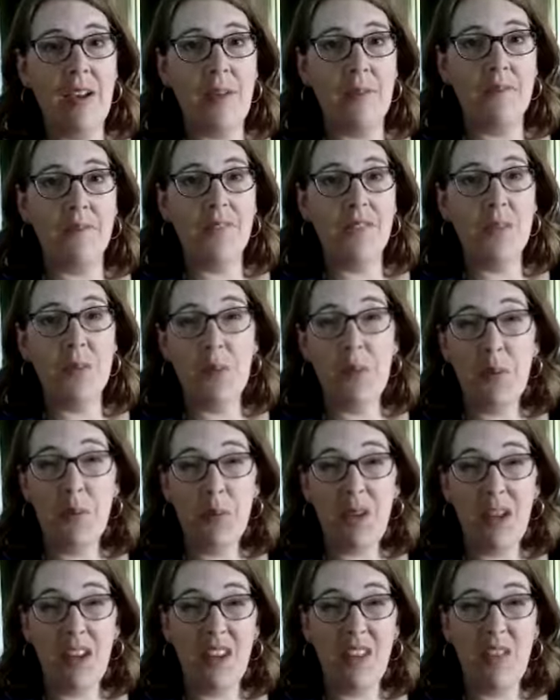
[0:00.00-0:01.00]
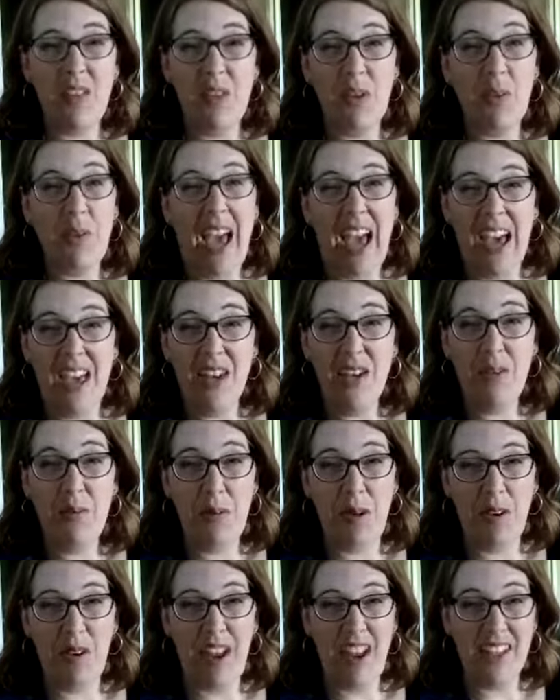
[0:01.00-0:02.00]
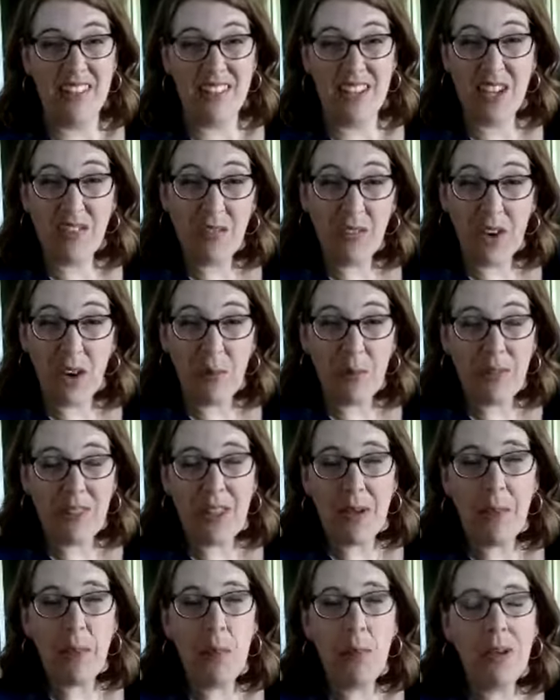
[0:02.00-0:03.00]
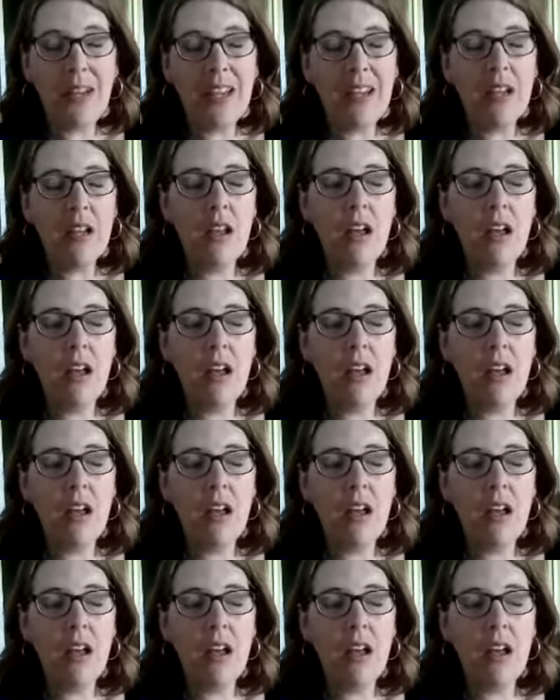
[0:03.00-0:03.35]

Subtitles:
some people kind of feel bad about asking for help at that point.